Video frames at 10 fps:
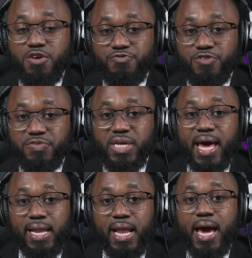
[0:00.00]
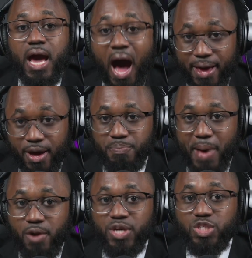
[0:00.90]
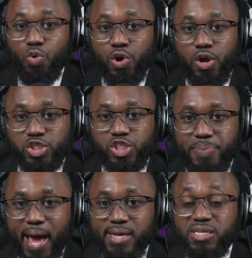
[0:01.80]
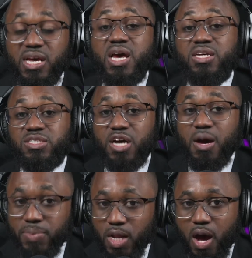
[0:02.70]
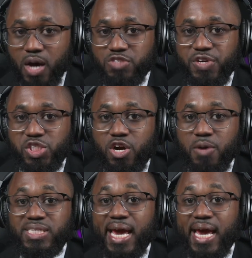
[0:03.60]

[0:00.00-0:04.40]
50 Li ion batteries or larger packs. Some nodes feature up to